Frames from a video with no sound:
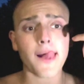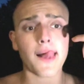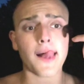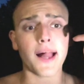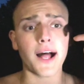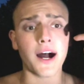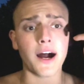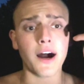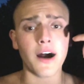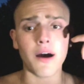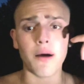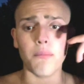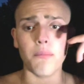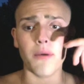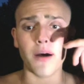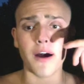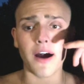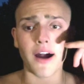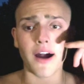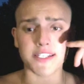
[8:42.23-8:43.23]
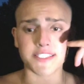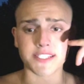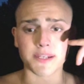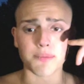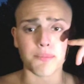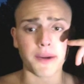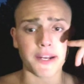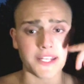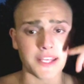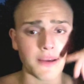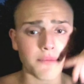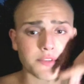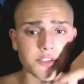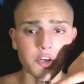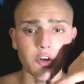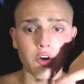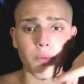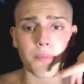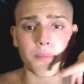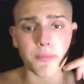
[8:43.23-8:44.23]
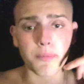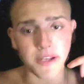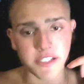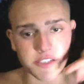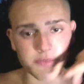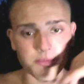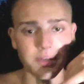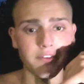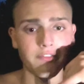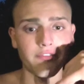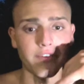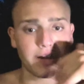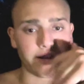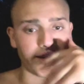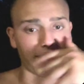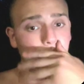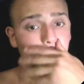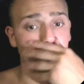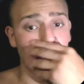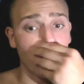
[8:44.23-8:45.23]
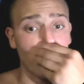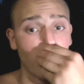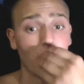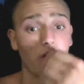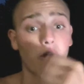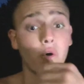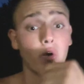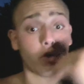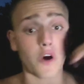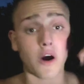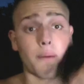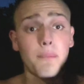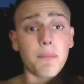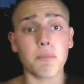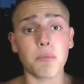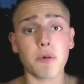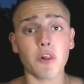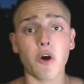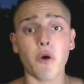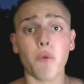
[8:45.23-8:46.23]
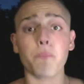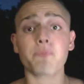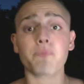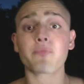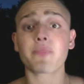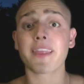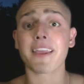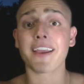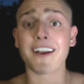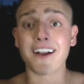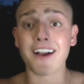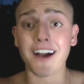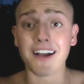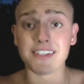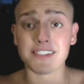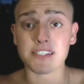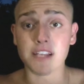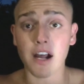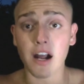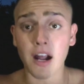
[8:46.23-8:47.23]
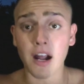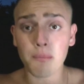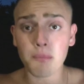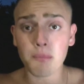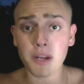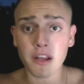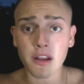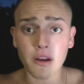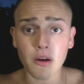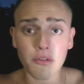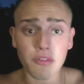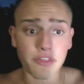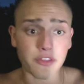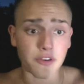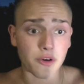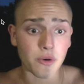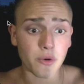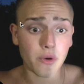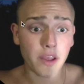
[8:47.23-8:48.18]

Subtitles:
I said, my DMs are open, message me to find out more or comment below. Guys, I'm going to go through